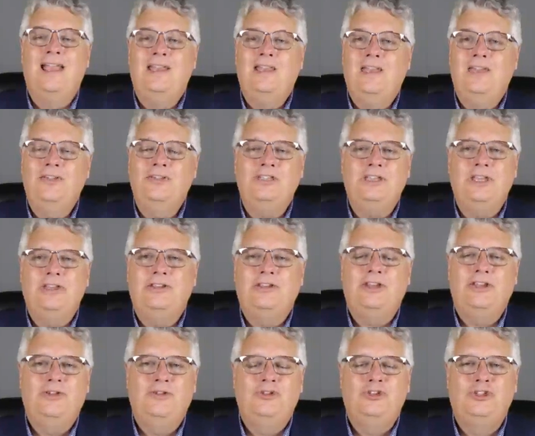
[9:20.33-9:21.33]
An easy
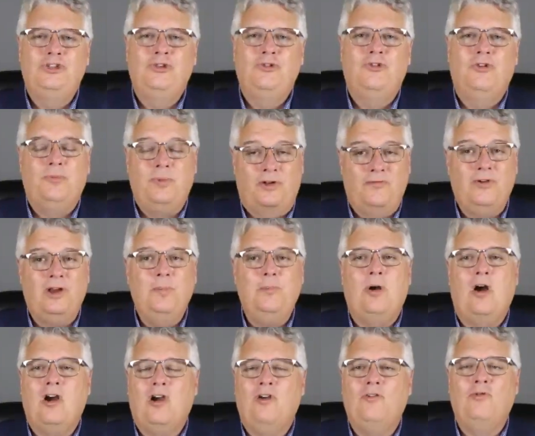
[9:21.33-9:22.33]
to use tool, but a
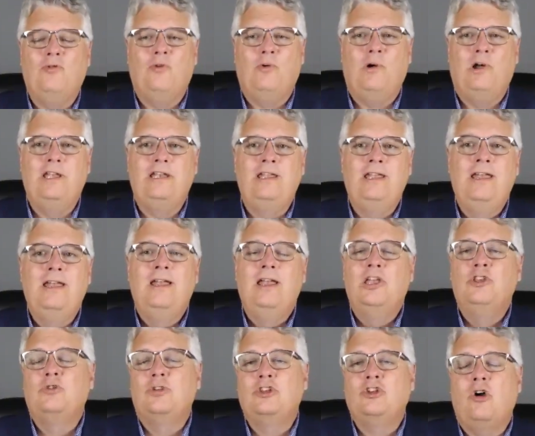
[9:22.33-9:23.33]
very powerful one,
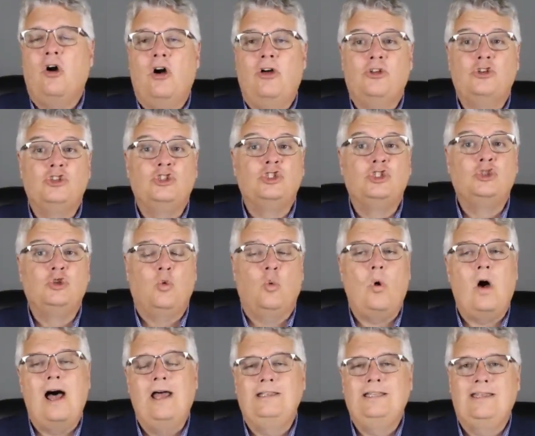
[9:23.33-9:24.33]
is what's called a
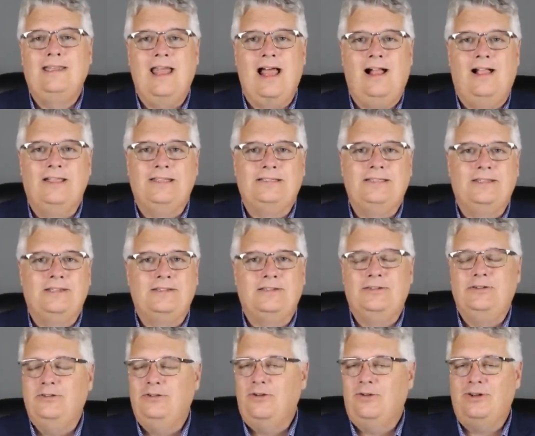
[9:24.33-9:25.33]
SWOT analysis.
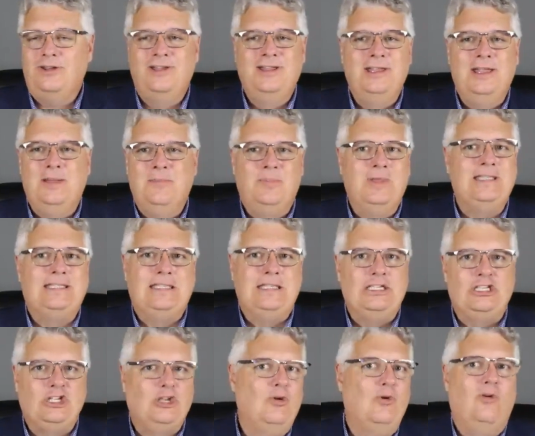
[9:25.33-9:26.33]
So you go to
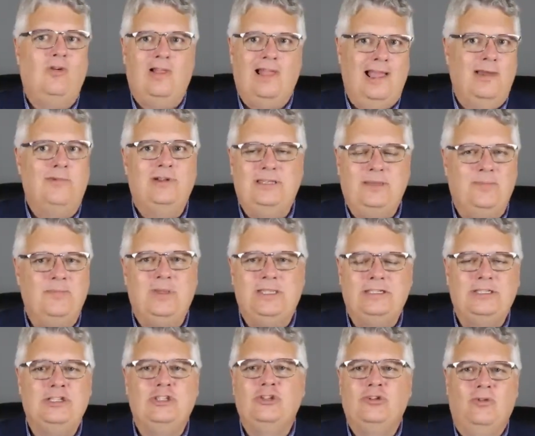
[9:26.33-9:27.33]
business school. I went to
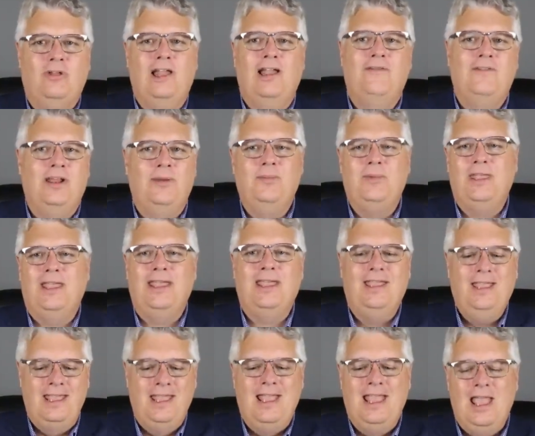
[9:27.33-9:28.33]
business school. I have an
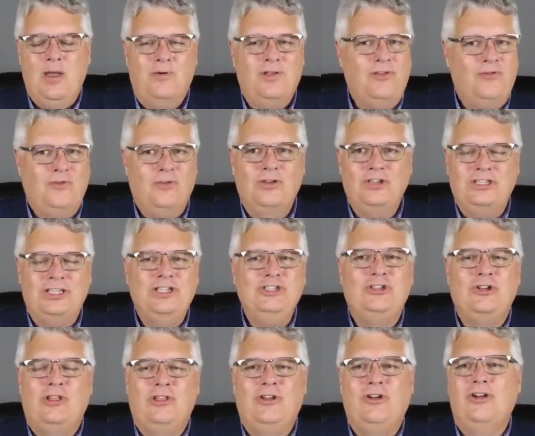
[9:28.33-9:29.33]
MBA. And one of the first
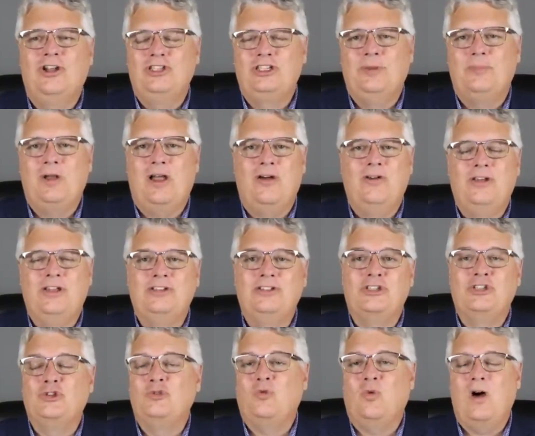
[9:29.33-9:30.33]
things you'll learn is
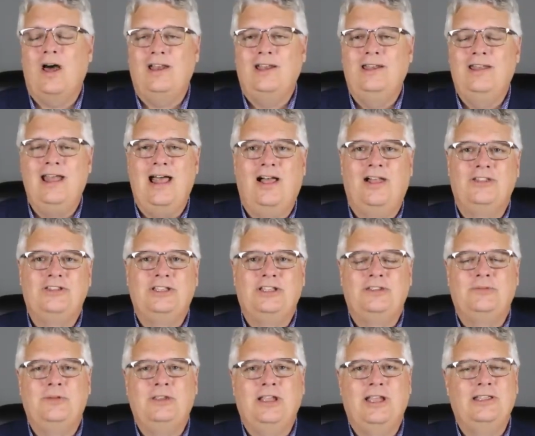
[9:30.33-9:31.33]
a SWOT
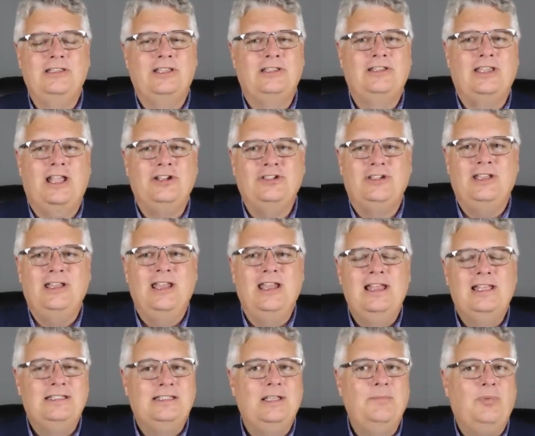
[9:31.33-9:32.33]
analysis because it's actually
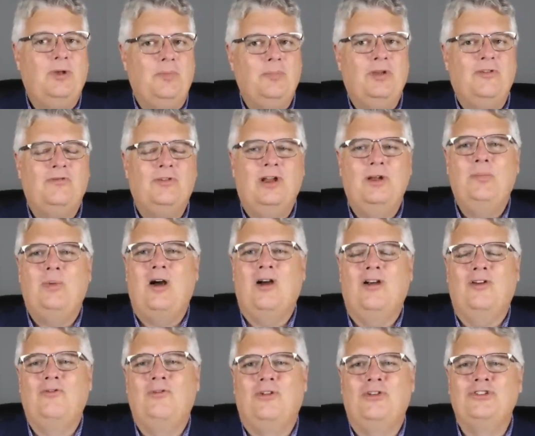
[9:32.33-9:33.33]
simple but very
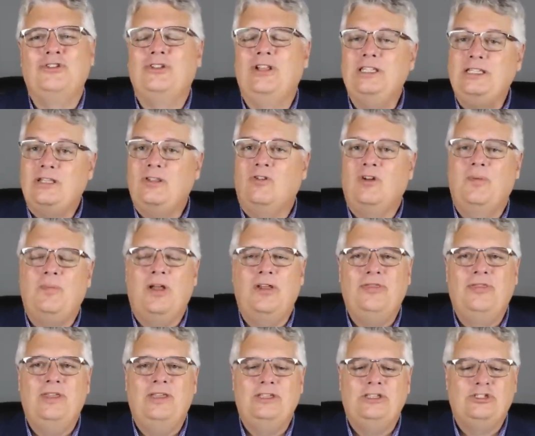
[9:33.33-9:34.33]
powerful. So let's learn
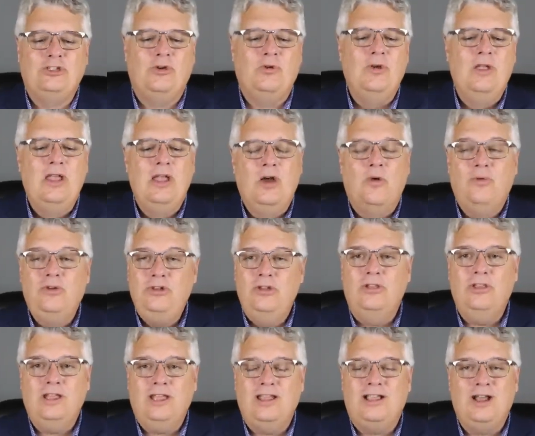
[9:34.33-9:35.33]
about this. So when
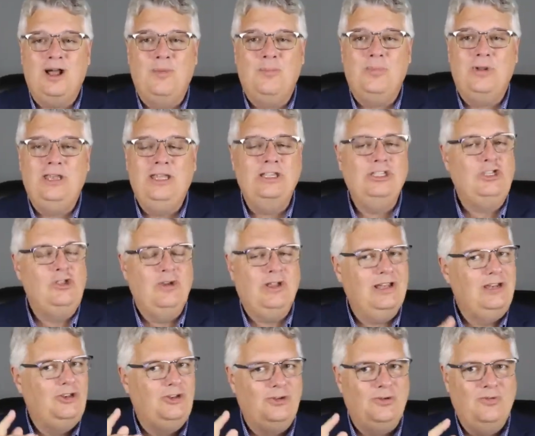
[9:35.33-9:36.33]
you look at companies, you
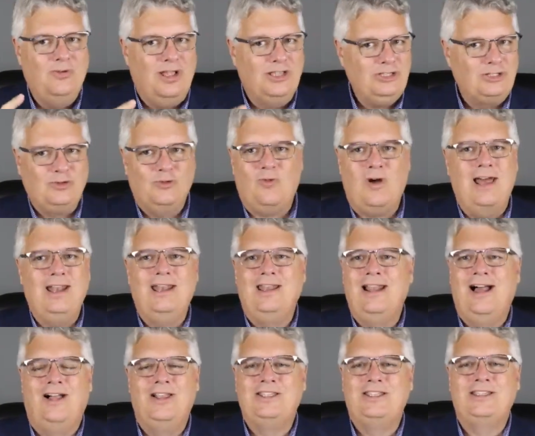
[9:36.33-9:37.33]
can do a SWOT
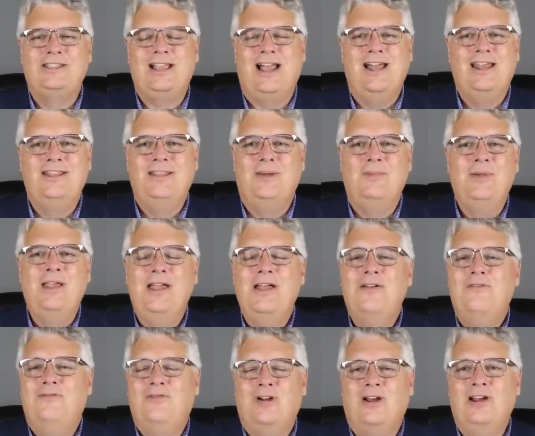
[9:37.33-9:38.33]
analysis on them
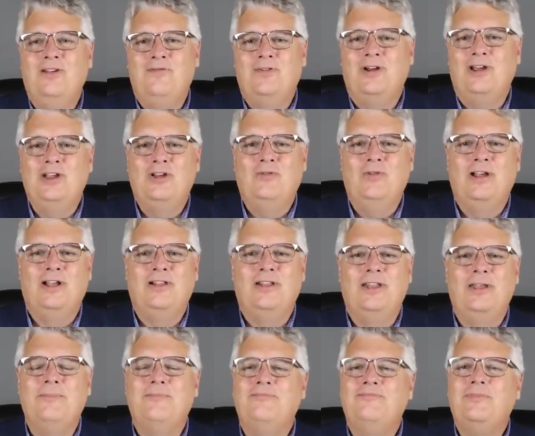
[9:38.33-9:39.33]
very, very
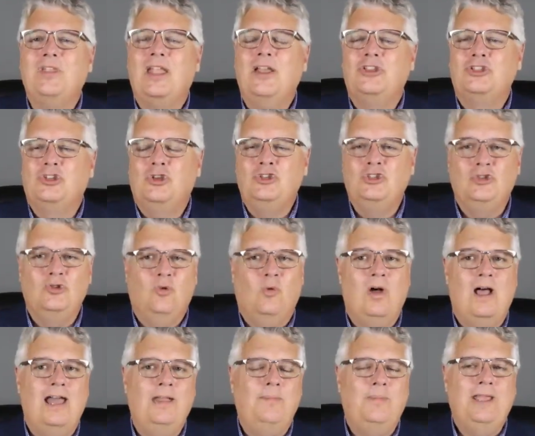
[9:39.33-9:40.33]
quickly. So
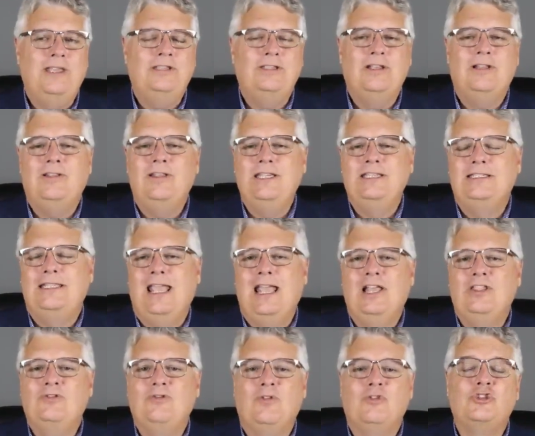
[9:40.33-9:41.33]
SWOT basically
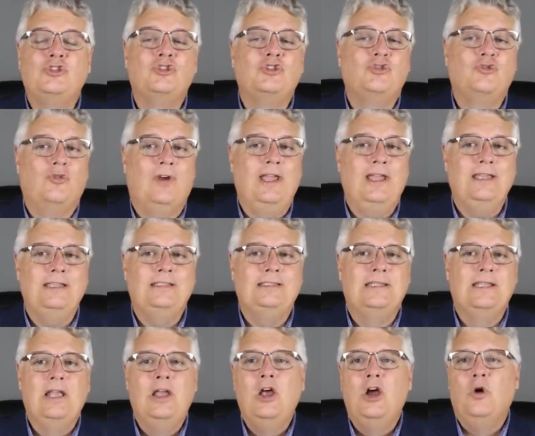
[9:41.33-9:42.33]
stands for
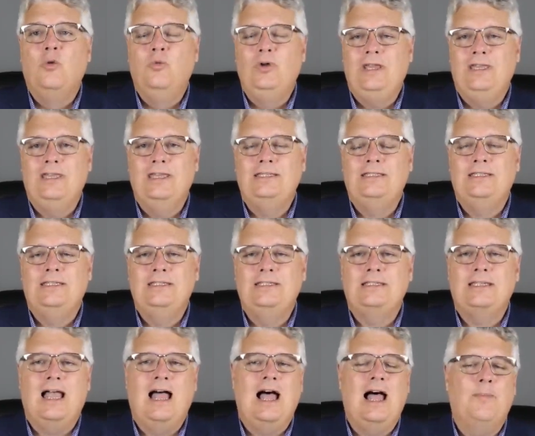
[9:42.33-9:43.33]
strengths,
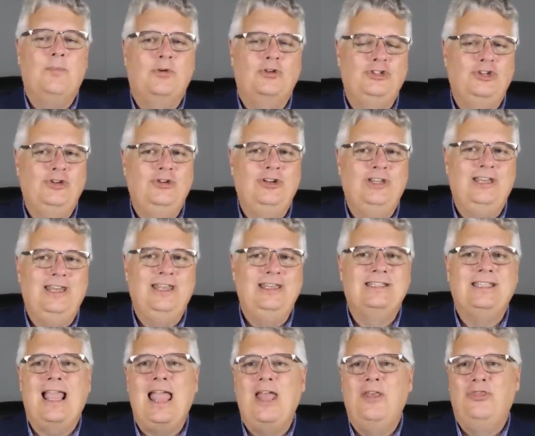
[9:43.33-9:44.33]
weaknesses,
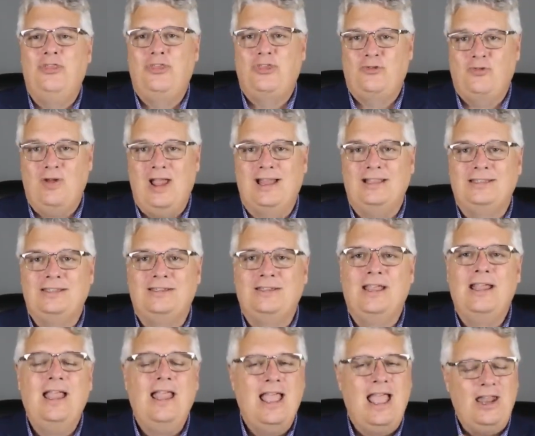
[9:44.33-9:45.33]
opportunities, and
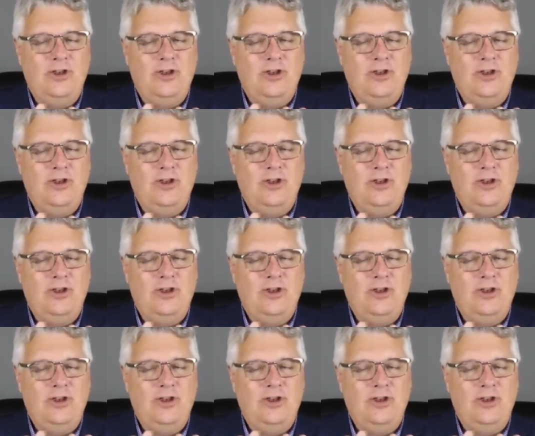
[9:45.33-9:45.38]
threats.